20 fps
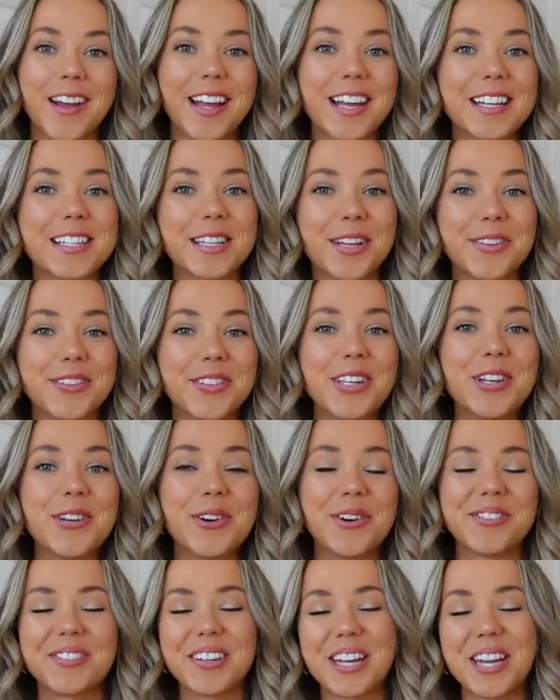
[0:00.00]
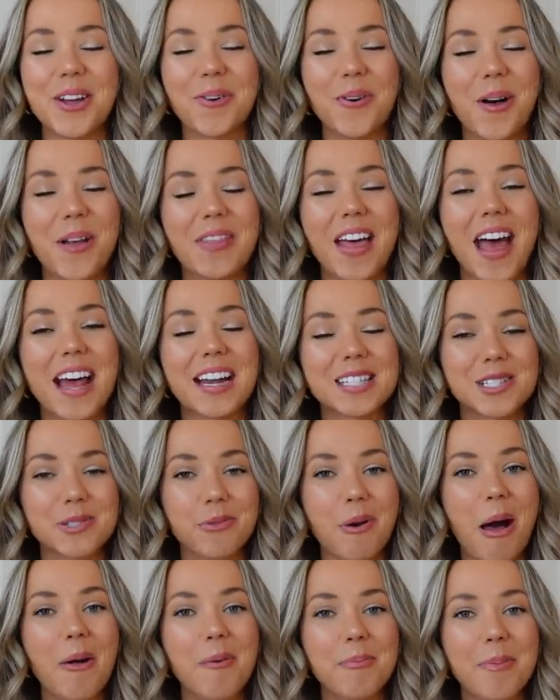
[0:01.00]
I can definitely do a video on that as
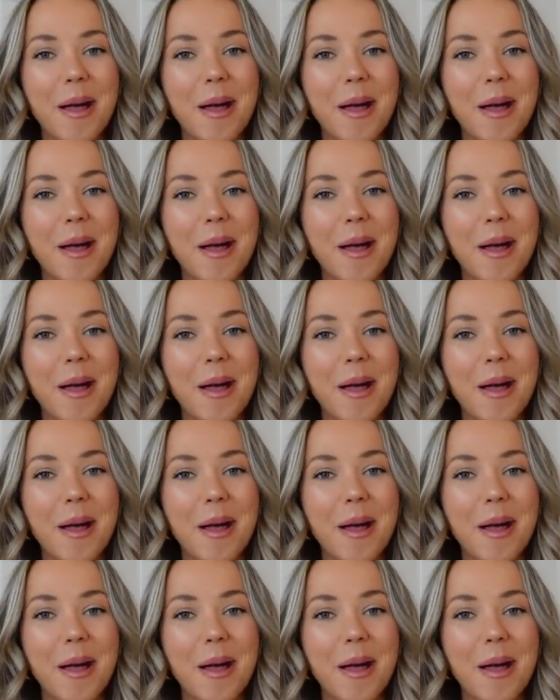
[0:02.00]
well.